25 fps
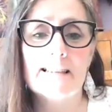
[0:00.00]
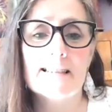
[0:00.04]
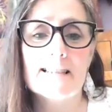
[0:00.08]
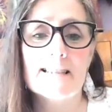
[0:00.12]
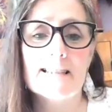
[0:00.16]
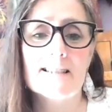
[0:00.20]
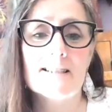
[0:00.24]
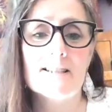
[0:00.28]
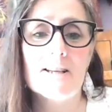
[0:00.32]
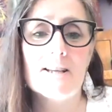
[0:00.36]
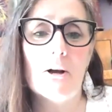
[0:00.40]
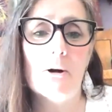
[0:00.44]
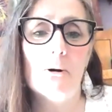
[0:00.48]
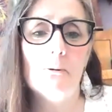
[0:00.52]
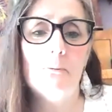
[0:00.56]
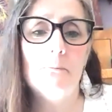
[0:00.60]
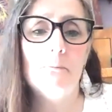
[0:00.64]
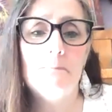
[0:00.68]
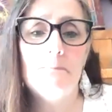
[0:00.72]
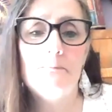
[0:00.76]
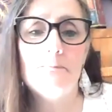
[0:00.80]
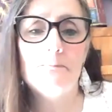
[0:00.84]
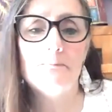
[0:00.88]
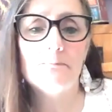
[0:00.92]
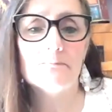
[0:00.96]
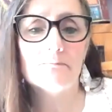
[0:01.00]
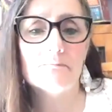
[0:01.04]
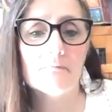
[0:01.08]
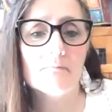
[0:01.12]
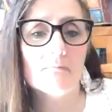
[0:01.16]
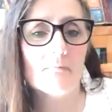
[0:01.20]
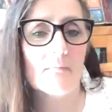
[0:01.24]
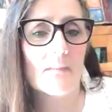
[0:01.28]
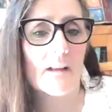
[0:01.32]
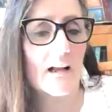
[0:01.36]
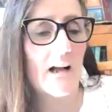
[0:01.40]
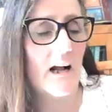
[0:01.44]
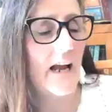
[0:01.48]
So
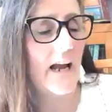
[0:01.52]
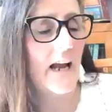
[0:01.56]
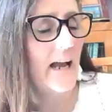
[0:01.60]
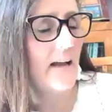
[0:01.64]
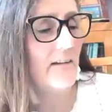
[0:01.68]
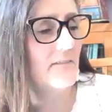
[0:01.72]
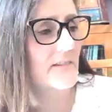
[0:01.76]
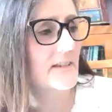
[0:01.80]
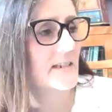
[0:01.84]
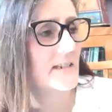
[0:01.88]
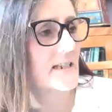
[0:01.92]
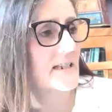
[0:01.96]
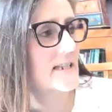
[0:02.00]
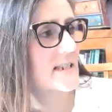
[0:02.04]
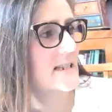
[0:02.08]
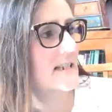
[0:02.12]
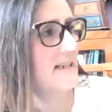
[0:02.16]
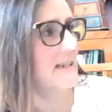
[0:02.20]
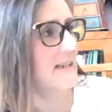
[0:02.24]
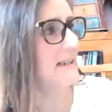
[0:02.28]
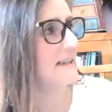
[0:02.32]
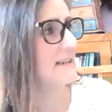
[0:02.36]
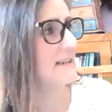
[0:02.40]
I have this